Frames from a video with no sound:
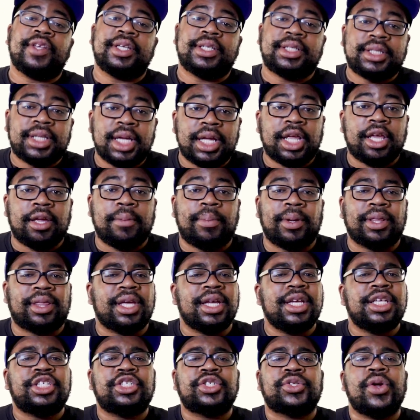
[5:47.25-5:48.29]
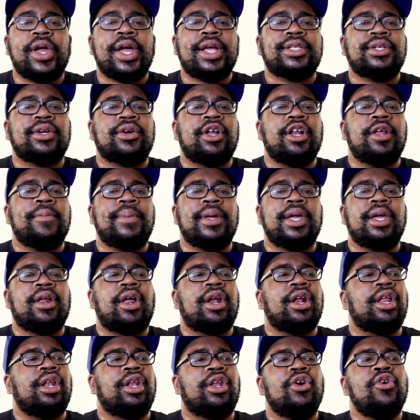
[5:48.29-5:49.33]
the city, but these tricks are gonna be
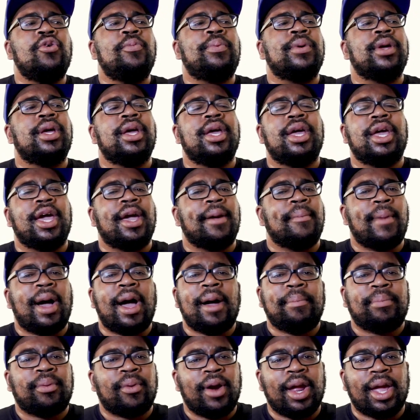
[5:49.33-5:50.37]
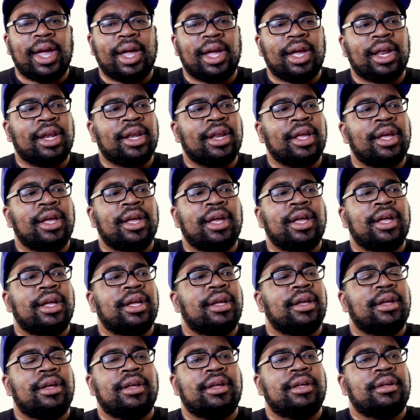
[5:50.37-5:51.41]
on a loop in my brain
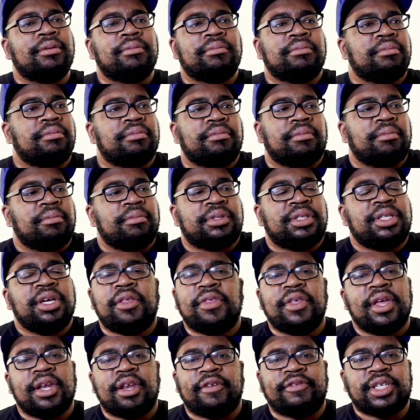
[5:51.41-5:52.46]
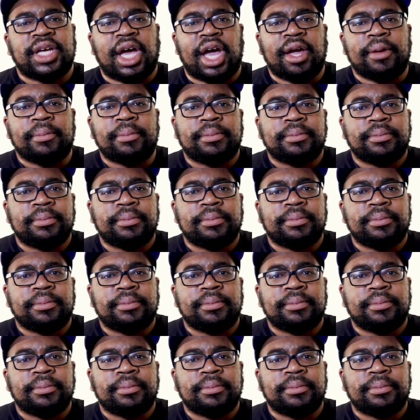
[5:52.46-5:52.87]
till the end of time.